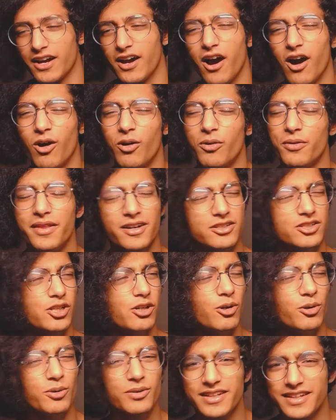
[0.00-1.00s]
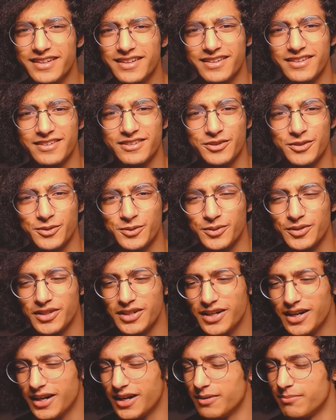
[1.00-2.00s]
oh, they're totally gonna do
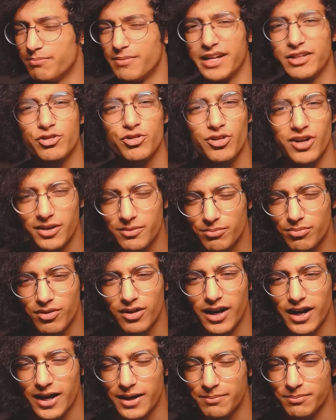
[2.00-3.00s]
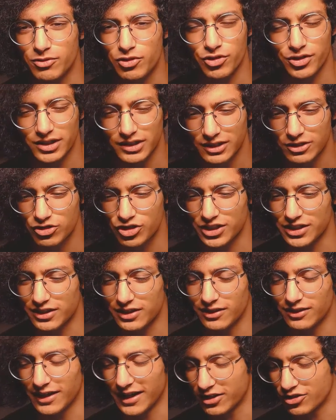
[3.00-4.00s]
a Metroid Prime trilogy
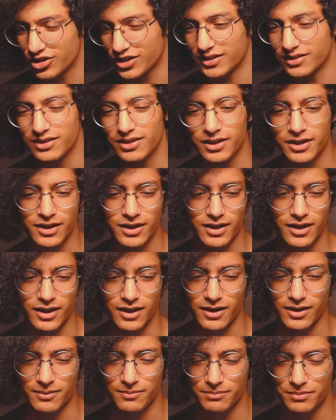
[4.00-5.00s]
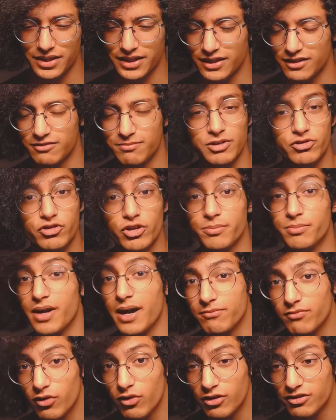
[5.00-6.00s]
collection, because Metroid
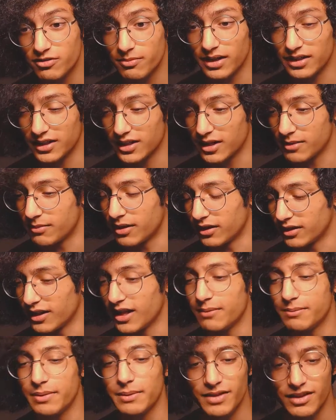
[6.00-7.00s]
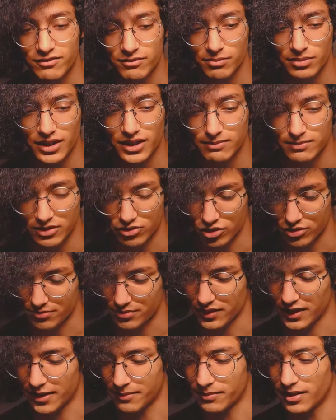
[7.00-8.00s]
Prime 4 is about to come out. A lot of people haven't played Metroid
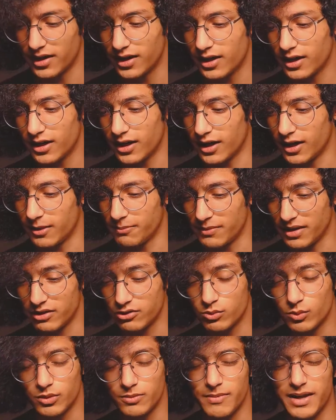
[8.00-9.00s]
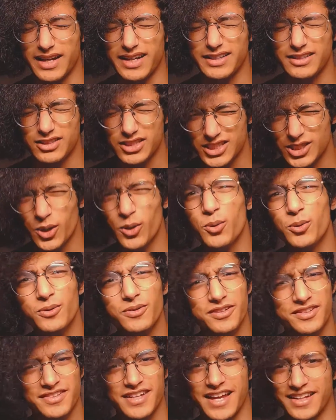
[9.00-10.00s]
Prime. It would make total
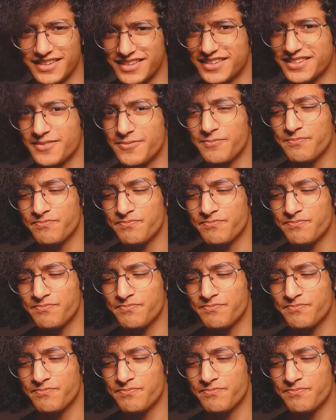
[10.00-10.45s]
sense